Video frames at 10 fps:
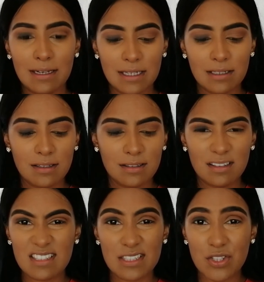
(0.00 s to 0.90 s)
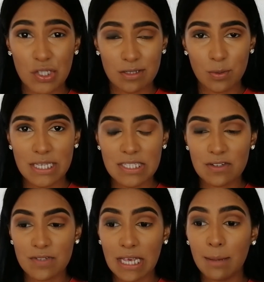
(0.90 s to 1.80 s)
adding because it's just a
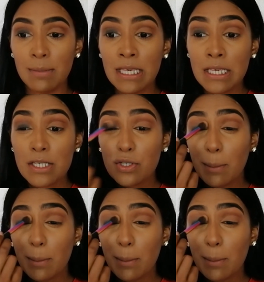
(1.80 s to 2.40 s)
waste of time.